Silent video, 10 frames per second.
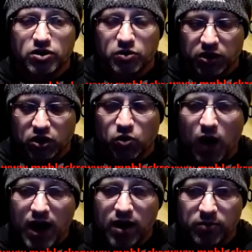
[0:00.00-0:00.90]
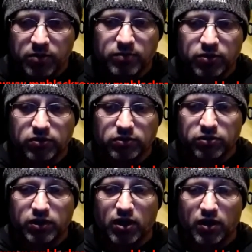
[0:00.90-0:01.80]
to require people
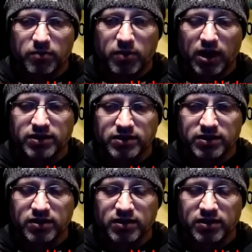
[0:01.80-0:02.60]
to carry HIV